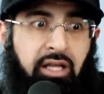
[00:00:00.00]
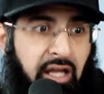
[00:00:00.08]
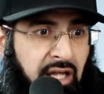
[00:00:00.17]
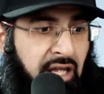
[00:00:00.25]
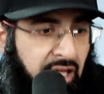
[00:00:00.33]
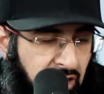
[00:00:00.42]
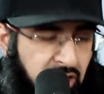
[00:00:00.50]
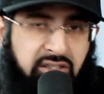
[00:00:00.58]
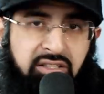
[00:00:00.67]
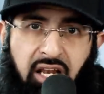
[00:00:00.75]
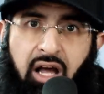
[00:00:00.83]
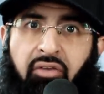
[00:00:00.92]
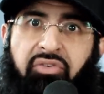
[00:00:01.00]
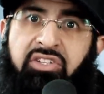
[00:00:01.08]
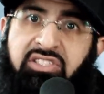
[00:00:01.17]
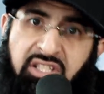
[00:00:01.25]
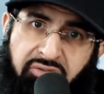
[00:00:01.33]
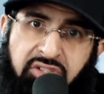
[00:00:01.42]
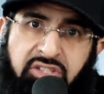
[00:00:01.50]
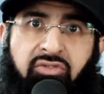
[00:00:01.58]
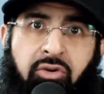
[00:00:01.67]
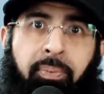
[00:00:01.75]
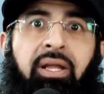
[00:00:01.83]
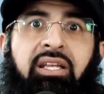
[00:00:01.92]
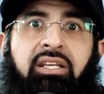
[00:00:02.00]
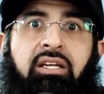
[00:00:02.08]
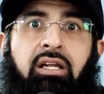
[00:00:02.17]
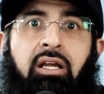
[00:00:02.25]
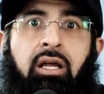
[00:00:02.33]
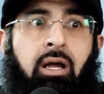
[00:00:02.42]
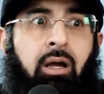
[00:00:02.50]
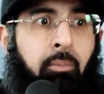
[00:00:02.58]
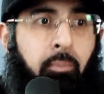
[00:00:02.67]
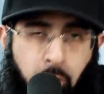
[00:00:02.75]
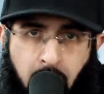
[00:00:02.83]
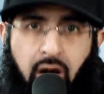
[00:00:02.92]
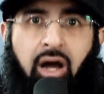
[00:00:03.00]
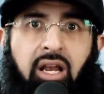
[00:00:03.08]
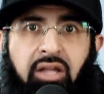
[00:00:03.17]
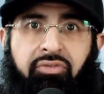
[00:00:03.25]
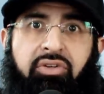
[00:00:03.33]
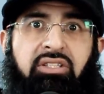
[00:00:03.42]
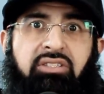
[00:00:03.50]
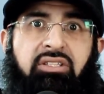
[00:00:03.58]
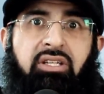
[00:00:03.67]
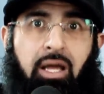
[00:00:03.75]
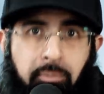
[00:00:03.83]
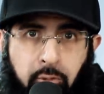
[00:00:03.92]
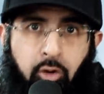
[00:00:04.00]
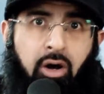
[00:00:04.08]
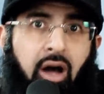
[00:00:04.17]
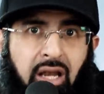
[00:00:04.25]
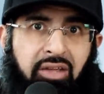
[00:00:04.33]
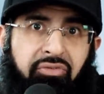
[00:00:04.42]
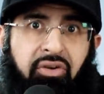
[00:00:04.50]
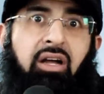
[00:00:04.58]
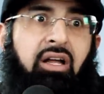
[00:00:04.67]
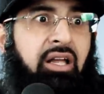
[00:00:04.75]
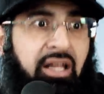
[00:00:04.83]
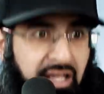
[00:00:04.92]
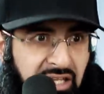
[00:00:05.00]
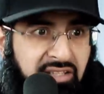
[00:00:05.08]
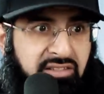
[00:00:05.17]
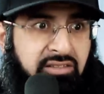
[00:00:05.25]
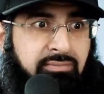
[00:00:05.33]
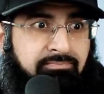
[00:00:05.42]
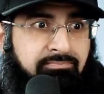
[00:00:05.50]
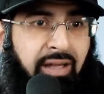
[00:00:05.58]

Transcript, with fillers: Yeah, ikhtilaf is difference of opinion. Mukhalifat and mukhalifa is